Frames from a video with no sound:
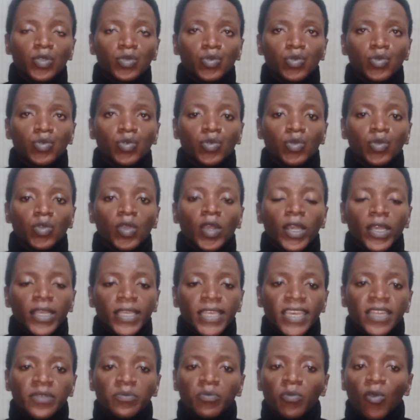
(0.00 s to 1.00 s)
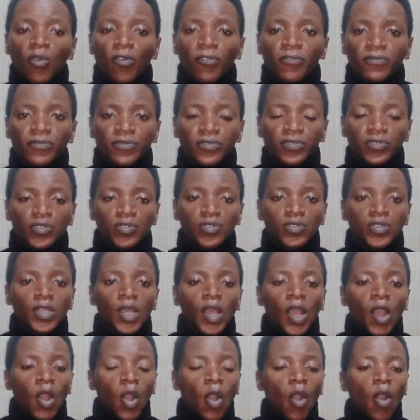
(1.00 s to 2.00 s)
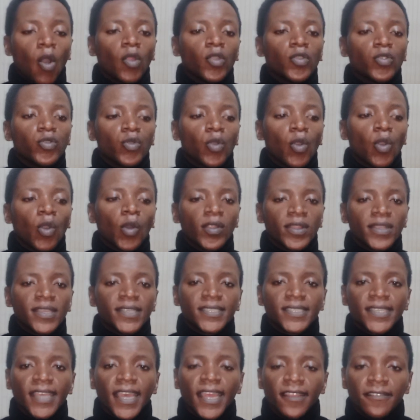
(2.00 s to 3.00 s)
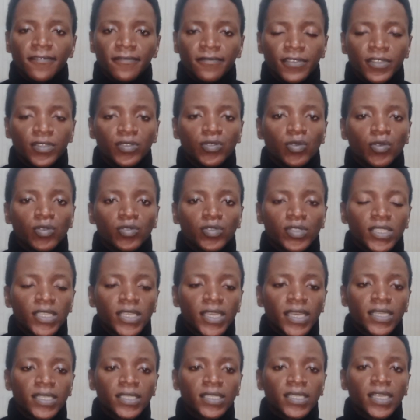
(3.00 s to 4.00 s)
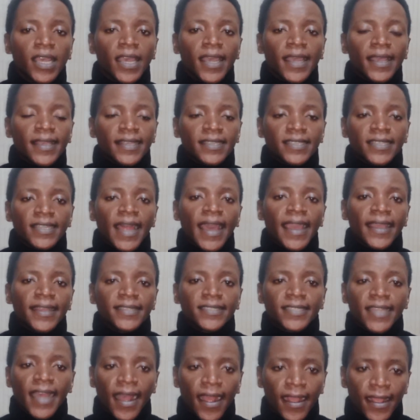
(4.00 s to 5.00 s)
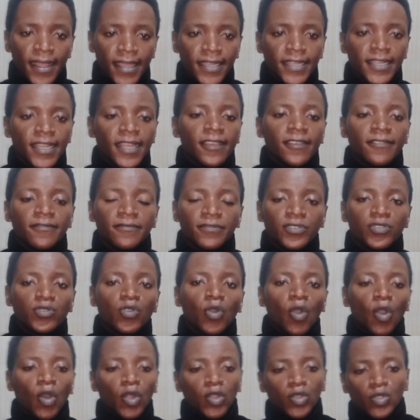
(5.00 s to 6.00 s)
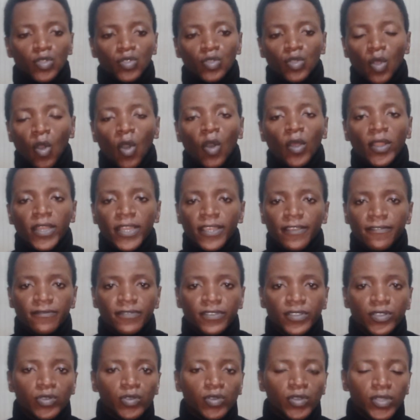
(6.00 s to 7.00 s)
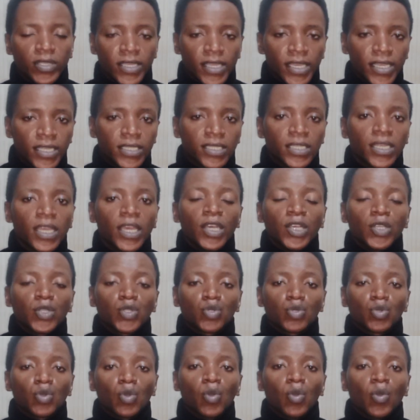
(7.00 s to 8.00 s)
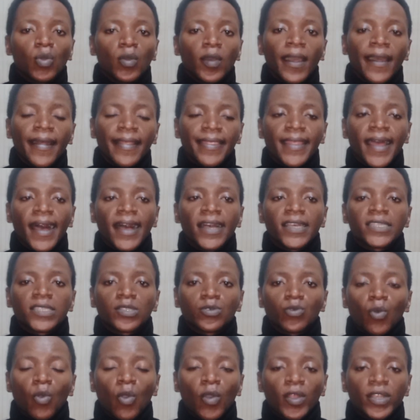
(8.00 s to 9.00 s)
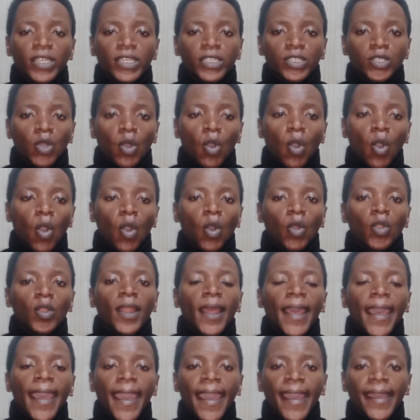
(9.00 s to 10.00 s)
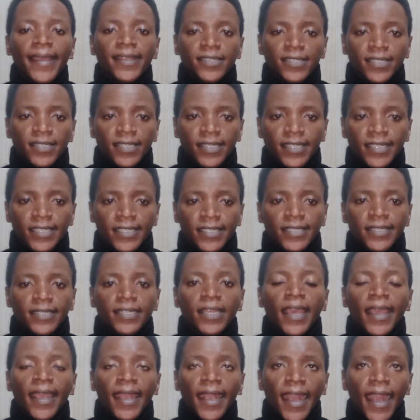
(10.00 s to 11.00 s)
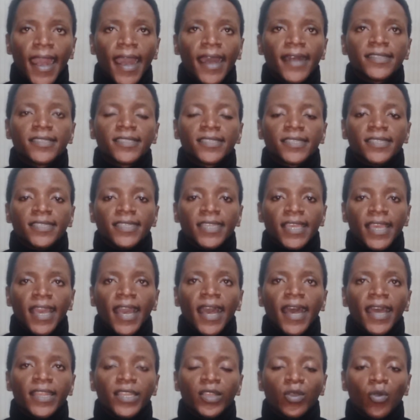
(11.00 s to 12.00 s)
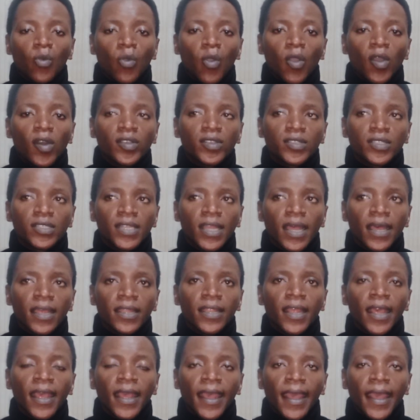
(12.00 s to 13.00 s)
to get more views on your recent videos. Yes, it's like tagging a video on a video. Yes, so that's what it called end screen. Cards, they are the ones that